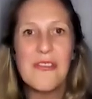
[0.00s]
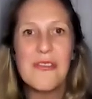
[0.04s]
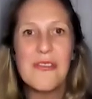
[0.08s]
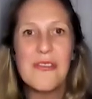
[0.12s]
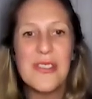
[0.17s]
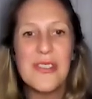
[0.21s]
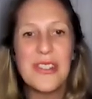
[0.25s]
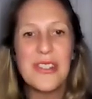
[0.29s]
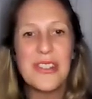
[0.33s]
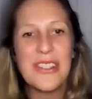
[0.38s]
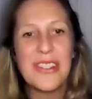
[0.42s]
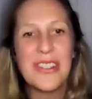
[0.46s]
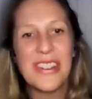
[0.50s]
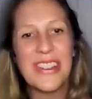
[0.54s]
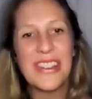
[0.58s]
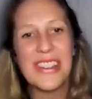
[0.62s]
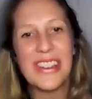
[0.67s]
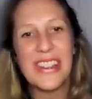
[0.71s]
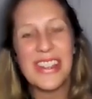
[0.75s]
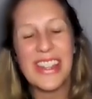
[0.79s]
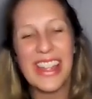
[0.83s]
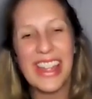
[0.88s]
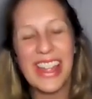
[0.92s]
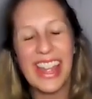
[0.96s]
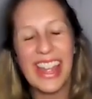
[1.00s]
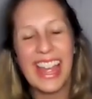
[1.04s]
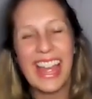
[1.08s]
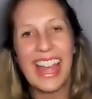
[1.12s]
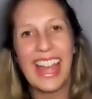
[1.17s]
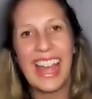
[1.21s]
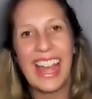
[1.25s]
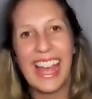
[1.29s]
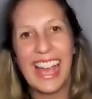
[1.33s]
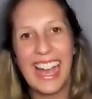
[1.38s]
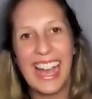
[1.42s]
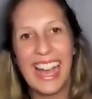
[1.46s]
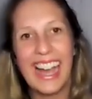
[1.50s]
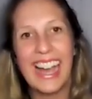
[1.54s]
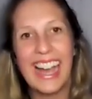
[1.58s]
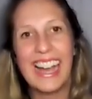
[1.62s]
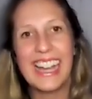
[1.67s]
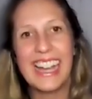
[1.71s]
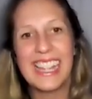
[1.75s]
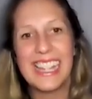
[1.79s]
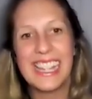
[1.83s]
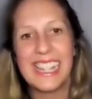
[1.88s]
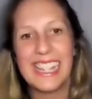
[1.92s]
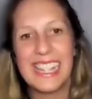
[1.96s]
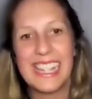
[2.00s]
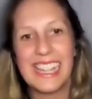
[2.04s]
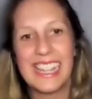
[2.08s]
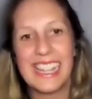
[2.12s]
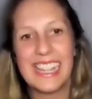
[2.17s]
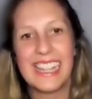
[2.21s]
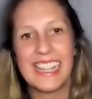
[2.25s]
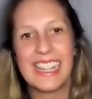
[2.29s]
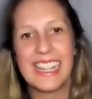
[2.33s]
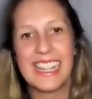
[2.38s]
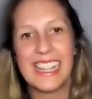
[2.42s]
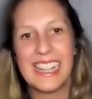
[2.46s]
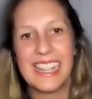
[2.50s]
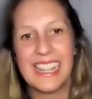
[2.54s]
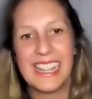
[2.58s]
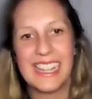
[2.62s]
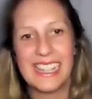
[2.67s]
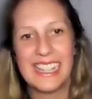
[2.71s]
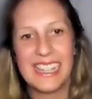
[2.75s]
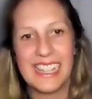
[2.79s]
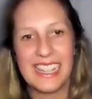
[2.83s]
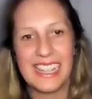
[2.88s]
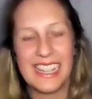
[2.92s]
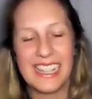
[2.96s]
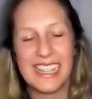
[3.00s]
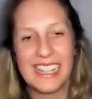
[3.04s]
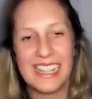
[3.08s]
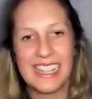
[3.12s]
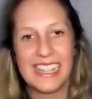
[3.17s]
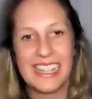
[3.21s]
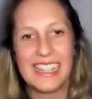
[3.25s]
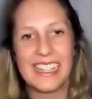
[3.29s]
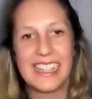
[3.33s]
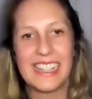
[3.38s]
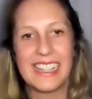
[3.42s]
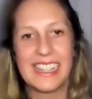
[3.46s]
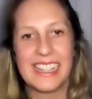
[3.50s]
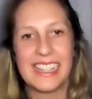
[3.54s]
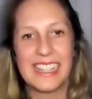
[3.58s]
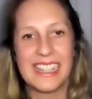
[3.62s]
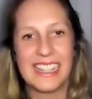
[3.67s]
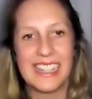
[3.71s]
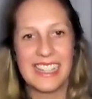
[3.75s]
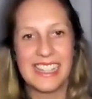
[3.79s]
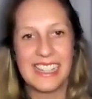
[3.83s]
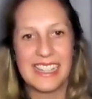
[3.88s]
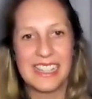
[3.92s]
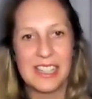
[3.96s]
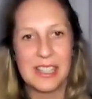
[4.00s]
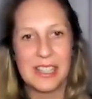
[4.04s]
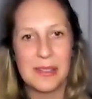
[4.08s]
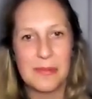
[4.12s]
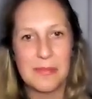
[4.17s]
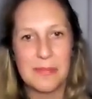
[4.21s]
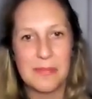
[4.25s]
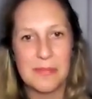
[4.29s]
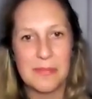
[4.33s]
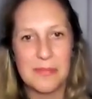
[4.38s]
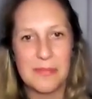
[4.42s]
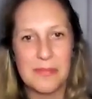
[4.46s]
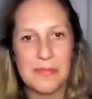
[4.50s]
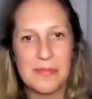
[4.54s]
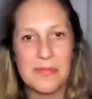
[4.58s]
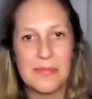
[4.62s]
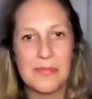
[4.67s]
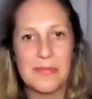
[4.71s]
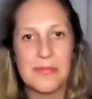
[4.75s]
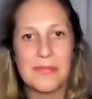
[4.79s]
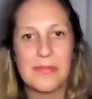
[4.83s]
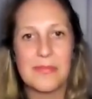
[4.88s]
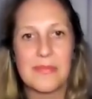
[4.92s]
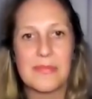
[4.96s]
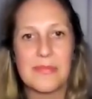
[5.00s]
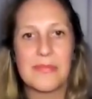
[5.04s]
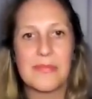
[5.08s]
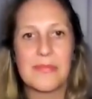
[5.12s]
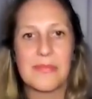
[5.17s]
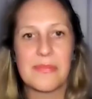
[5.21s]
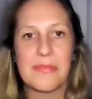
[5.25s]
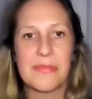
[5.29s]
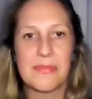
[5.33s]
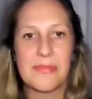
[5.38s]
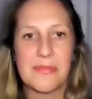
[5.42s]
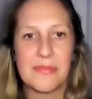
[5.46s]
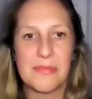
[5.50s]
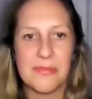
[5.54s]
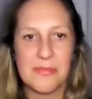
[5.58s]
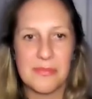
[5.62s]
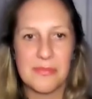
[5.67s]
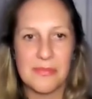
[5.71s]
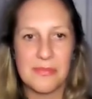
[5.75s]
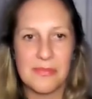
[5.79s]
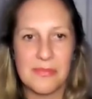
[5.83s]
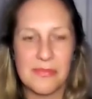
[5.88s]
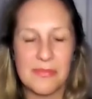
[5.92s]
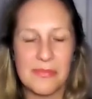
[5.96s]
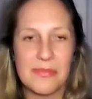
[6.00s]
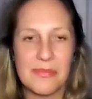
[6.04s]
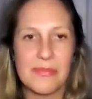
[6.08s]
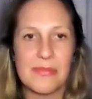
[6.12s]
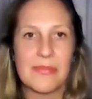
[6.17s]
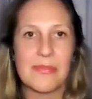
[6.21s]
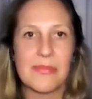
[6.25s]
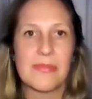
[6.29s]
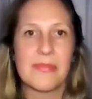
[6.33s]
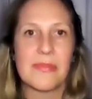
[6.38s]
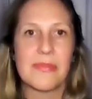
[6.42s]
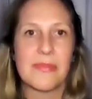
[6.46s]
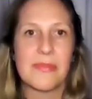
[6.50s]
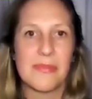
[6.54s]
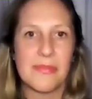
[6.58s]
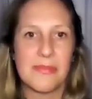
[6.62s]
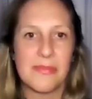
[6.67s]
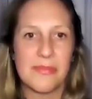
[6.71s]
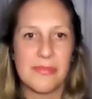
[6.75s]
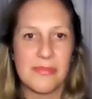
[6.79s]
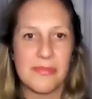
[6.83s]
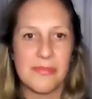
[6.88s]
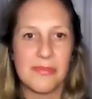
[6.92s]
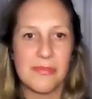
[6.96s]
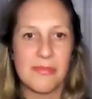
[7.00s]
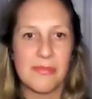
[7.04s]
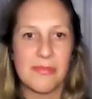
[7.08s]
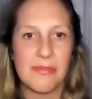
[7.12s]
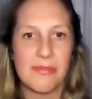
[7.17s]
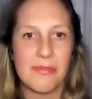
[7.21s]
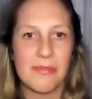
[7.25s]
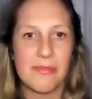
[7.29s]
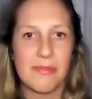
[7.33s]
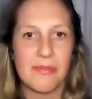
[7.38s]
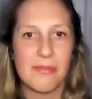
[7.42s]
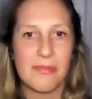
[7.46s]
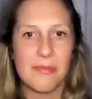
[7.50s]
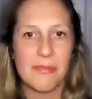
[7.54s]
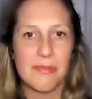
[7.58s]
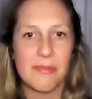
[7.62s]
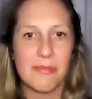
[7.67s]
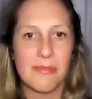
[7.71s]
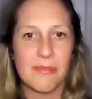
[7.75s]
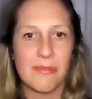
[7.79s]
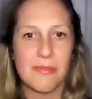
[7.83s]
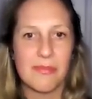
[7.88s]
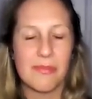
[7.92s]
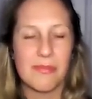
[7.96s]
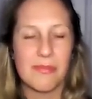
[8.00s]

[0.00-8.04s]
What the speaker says: This person isn't speaking.